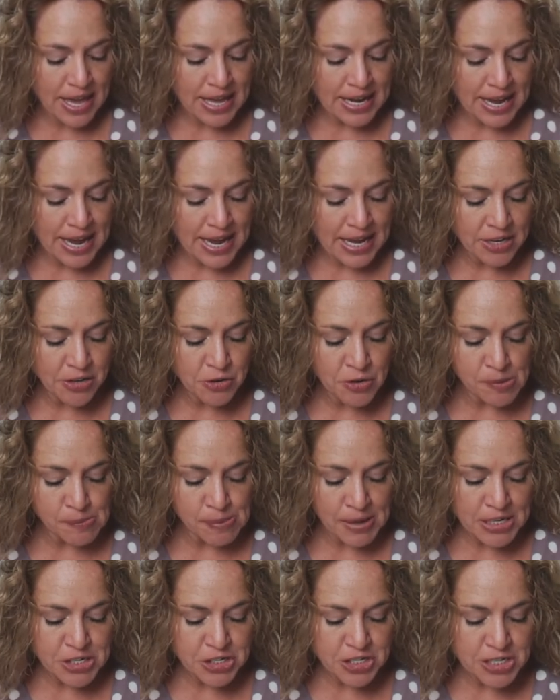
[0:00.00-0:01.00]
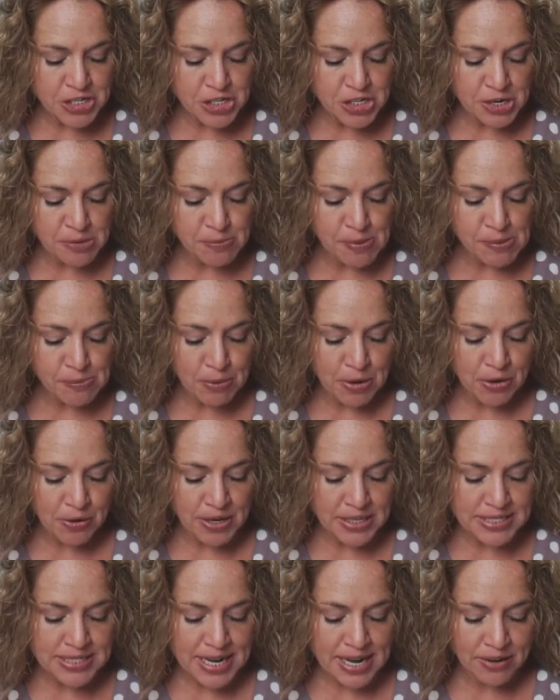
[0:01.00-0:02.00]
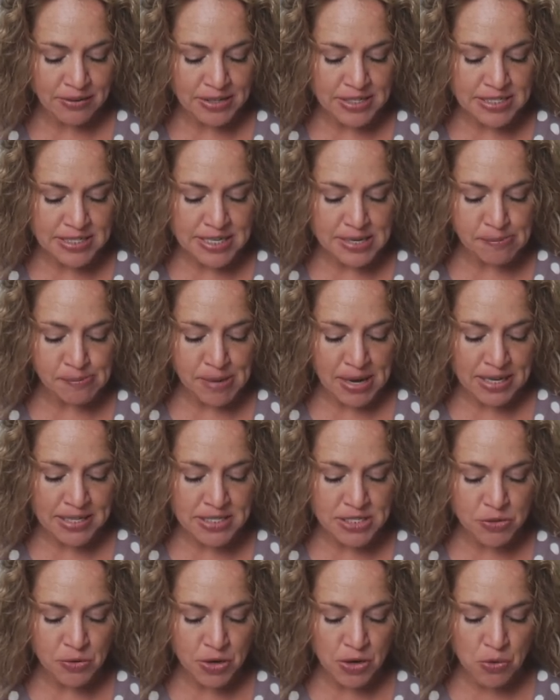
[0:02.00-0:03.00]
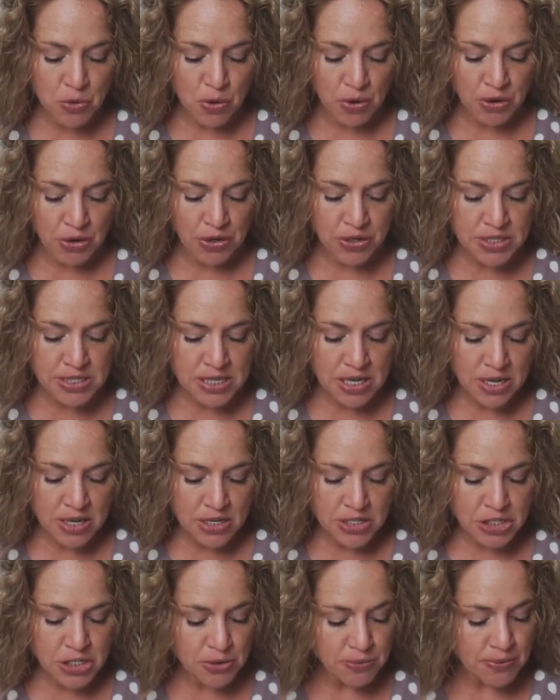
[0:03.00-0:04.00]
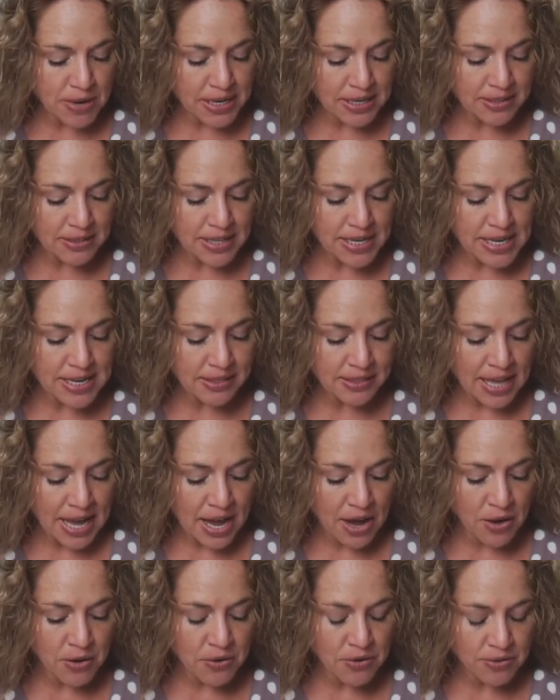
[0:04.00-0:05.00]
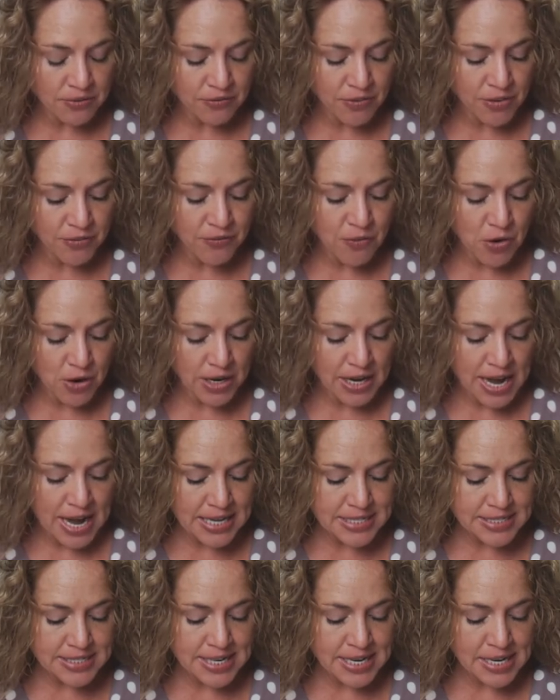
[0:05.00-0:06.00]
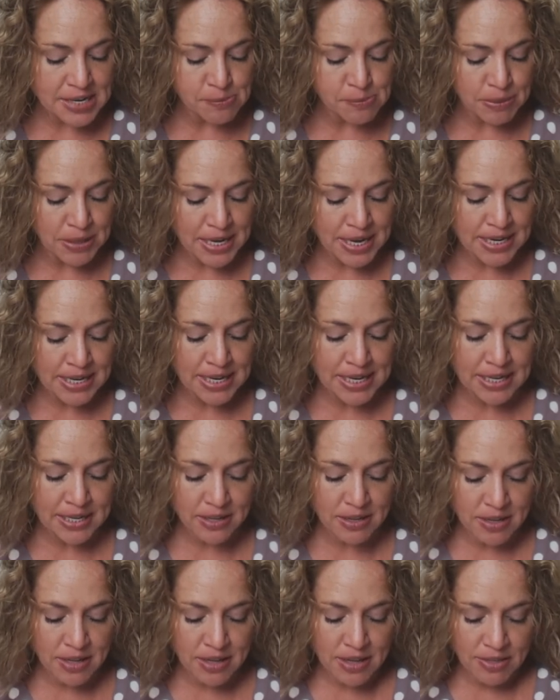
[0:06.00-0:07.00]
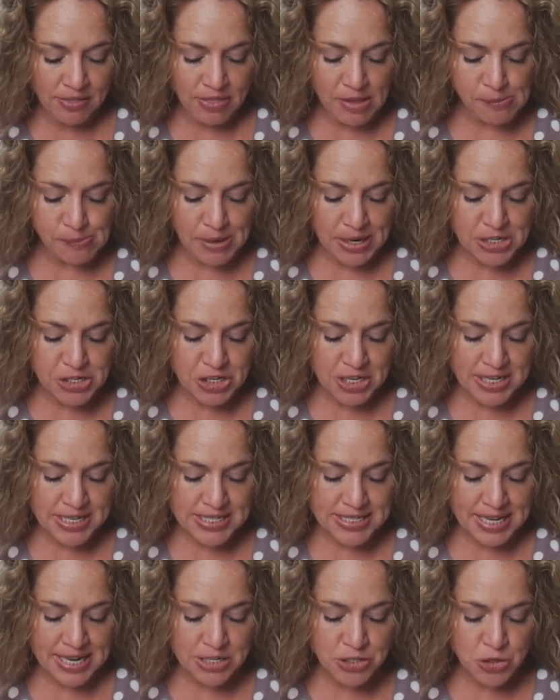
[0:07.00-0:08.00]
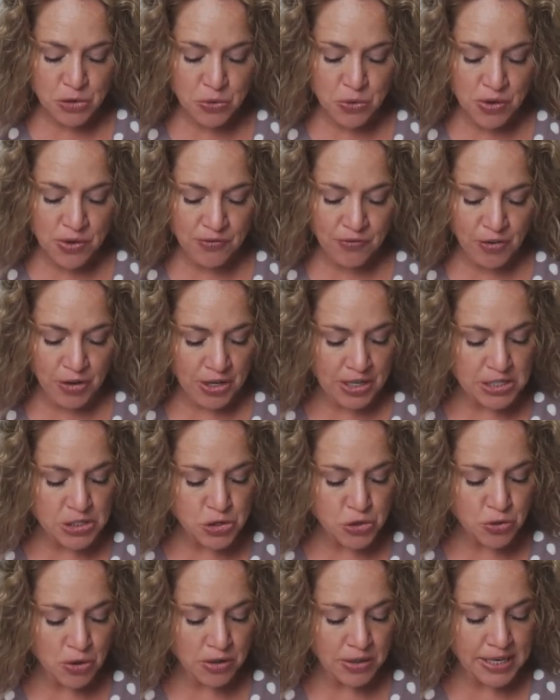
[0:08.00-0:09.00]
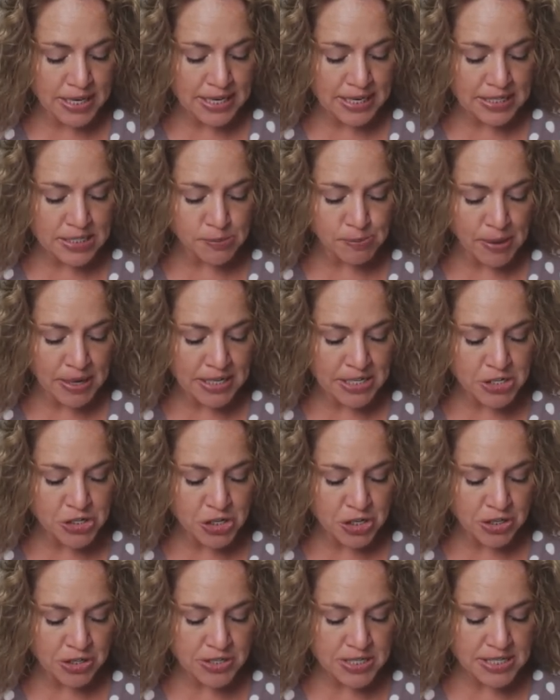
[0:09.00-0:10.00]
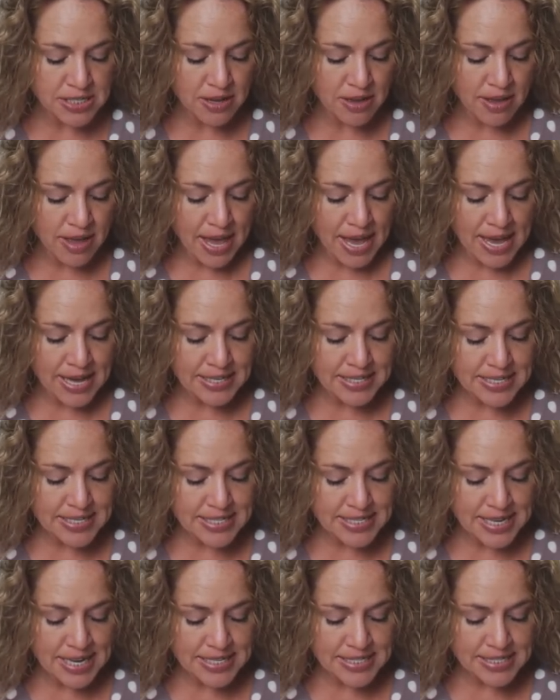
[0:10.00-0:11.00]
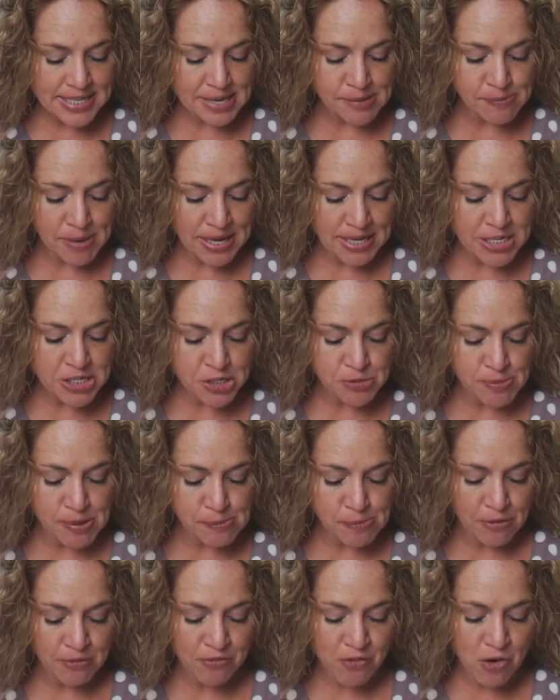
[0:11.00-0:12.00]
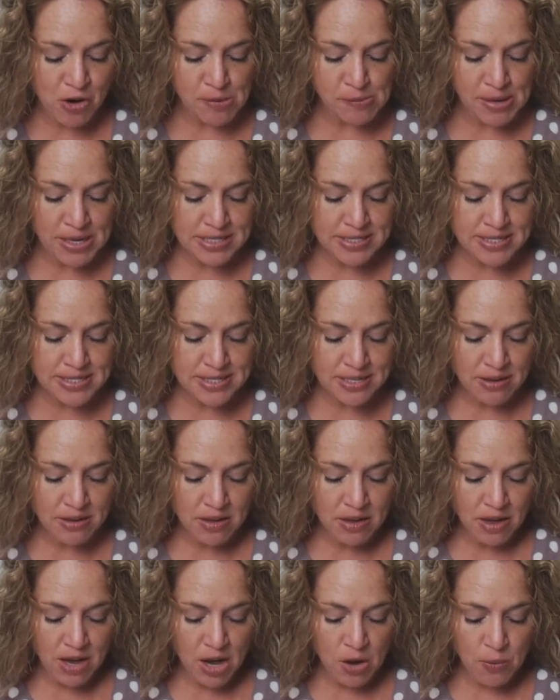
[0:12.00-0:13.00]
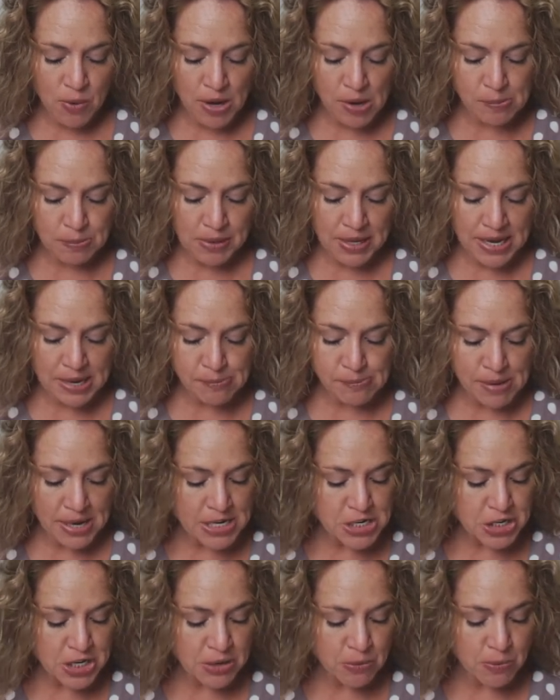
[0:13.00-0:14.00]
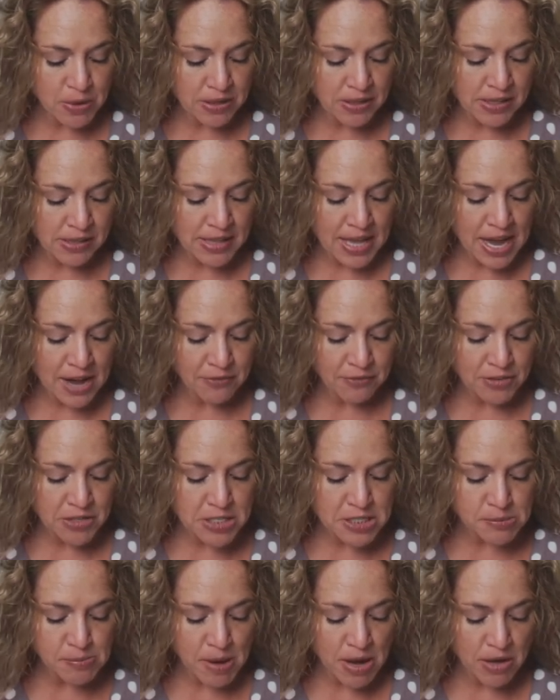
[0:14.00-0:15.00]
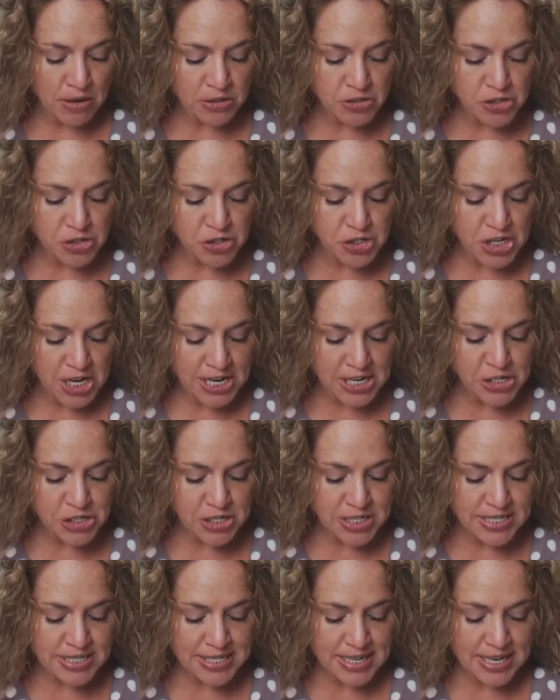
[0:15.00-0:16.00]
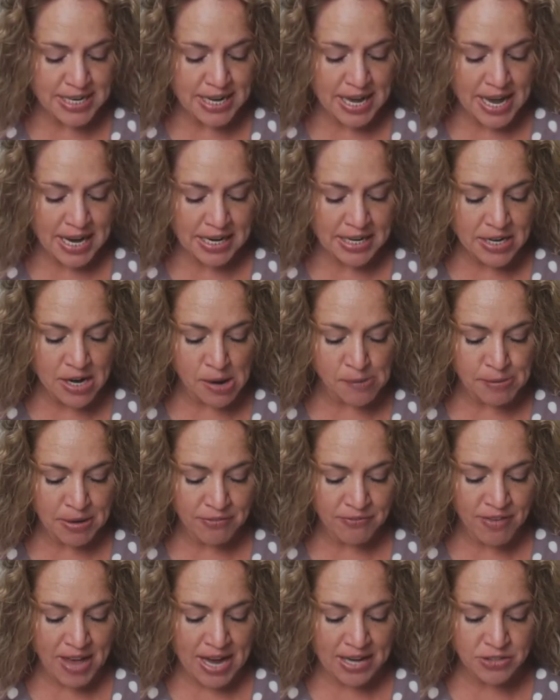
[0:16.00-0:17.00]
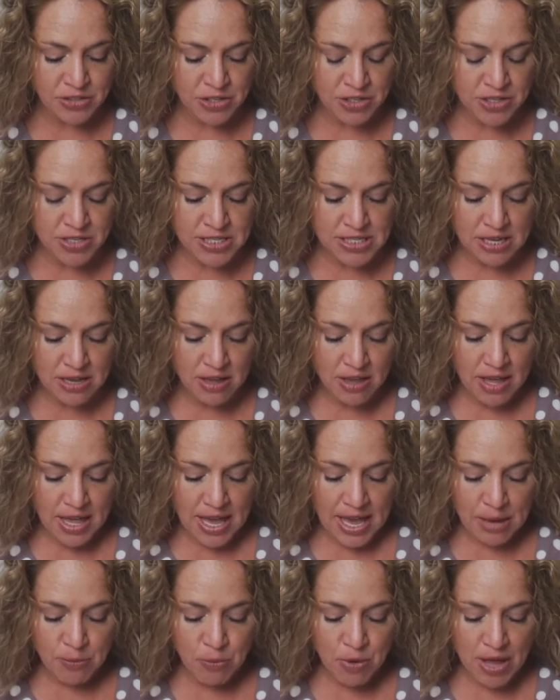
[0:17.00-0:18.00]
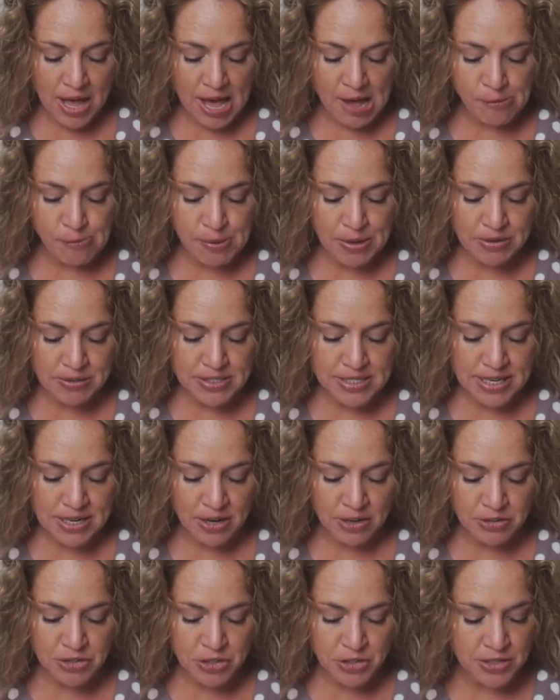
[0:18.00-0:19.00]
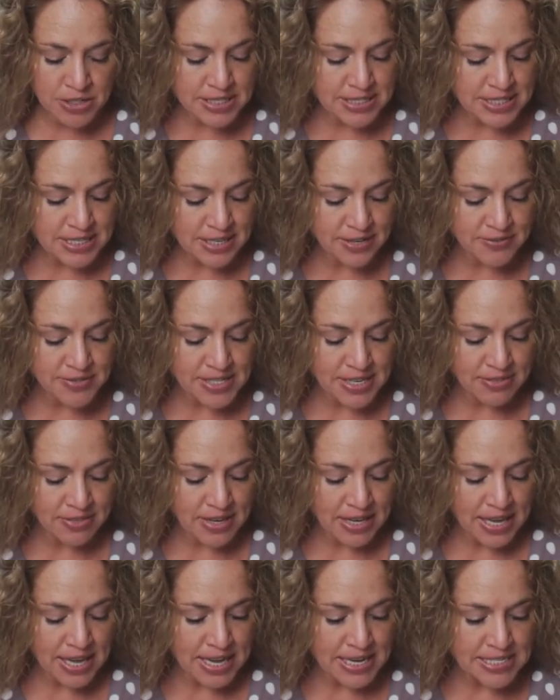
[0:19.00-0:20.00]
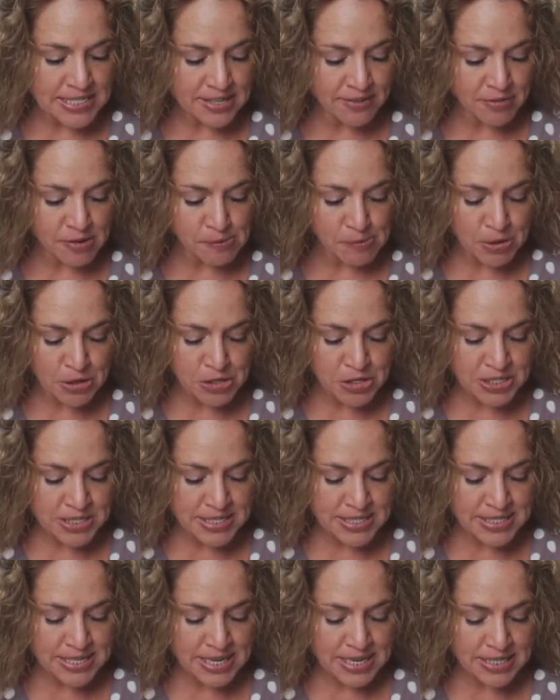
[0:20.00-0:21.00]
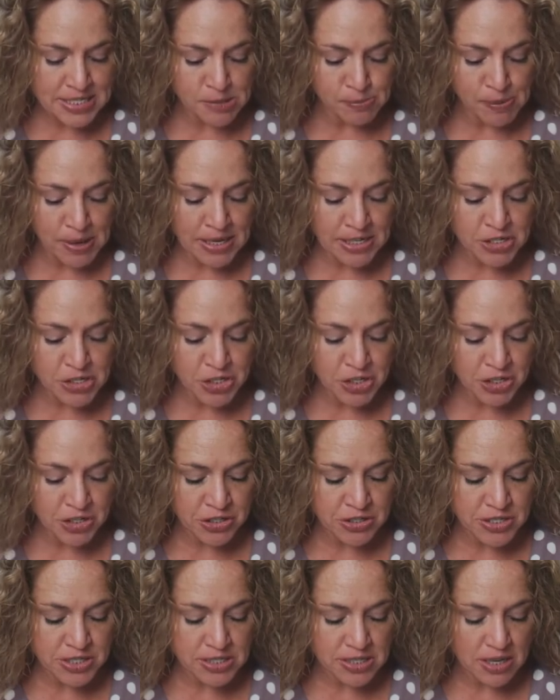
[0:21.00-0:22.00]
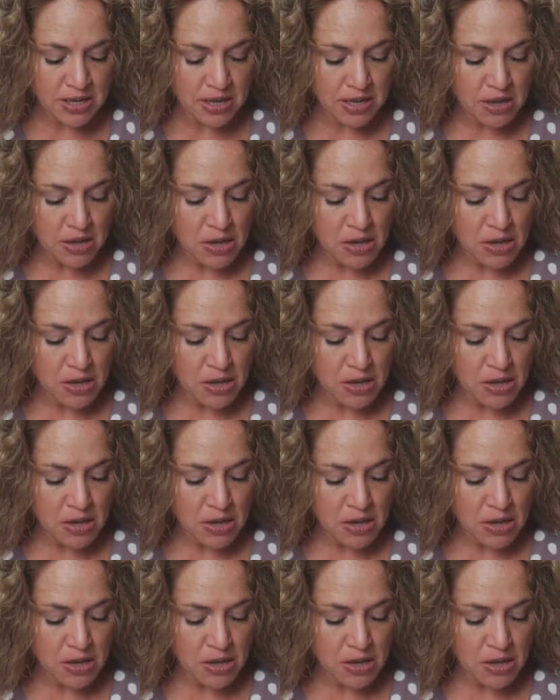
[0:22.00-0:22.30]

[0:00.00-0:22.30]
An annual budget should be broken down into months or quarters to readily allow for forecasting and planning. The budget is a tool for controlling expenditures and assessing management performance. A well planned budget will allow for small changes in economic factors and will have built in alternatives in the case of emergency expenditures.